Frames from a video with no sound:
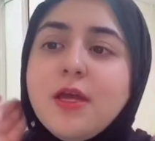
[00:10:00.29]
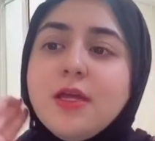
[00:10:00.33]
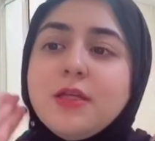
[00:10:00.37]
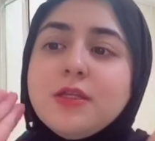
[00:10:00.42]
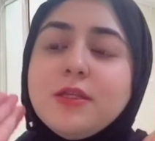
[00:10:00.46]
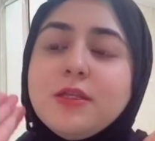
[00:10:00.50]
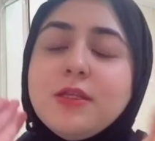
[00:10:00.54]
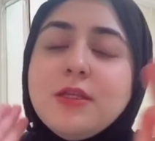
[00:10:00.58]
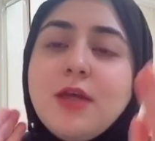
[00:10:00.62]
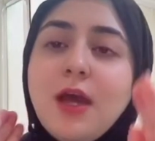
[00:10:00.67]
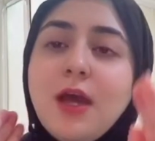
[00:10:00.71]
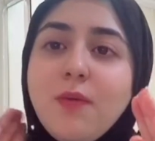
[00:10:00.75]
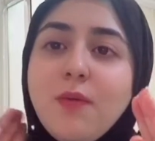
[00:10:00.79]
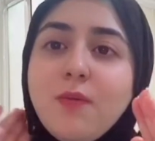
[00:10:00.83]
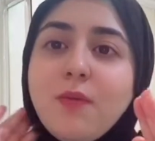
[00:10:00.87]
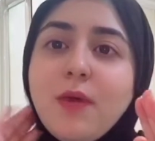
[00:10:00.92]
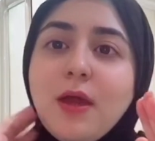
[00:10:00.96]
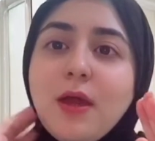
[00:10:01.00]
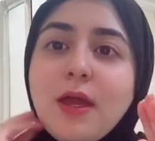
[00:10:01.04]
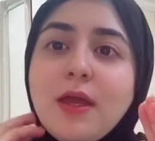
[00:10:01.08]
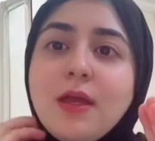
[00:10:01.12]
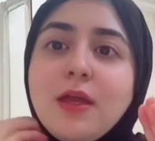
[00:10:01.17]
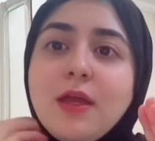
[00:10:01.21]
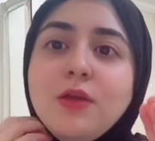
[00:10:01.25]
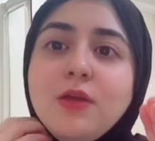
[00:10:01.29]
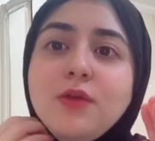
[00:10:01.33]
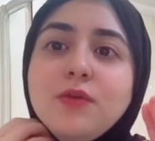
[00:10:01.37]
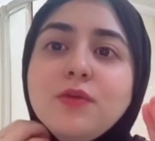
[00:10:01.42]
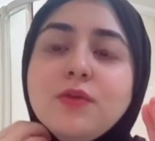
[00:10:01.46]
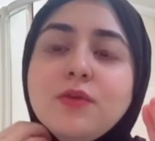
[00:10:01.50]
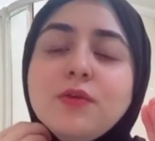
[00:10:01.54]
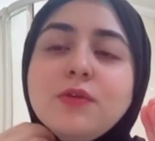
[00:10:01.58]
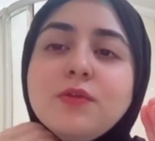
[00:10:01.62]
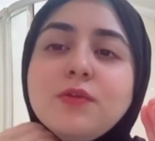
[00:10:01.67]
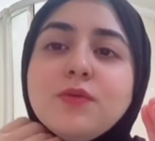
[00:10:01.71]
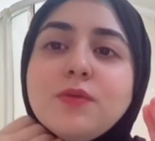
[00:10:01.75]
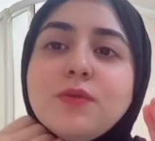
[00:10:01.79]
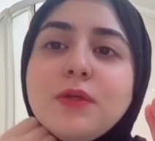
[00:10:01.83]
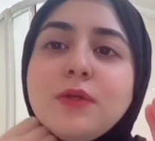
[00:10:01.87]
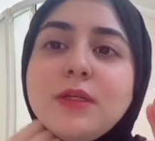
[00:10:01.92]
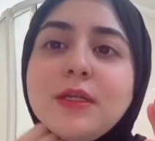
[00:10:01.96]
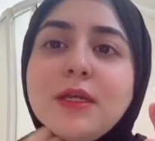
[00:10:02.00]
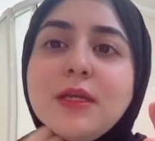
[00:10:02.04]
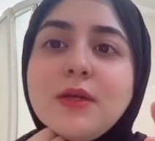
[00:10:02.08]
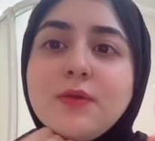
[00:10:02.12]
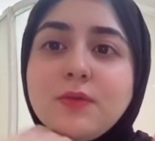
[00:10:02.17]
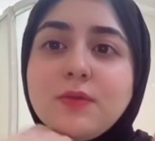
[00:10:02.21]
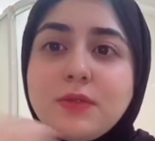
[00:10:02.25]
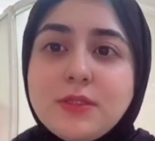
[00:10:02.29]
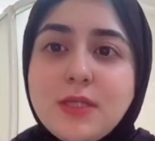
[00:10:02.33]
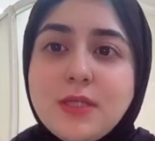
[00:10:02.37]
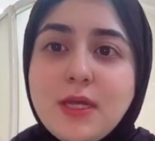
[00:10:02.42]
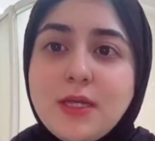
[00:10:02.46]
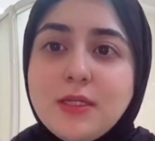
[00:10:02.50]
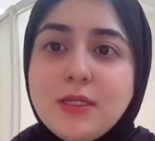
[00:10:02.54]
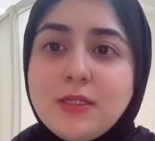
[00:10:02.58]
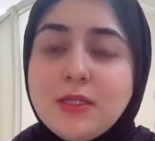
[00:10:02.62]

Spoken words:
That way you don't really irritate the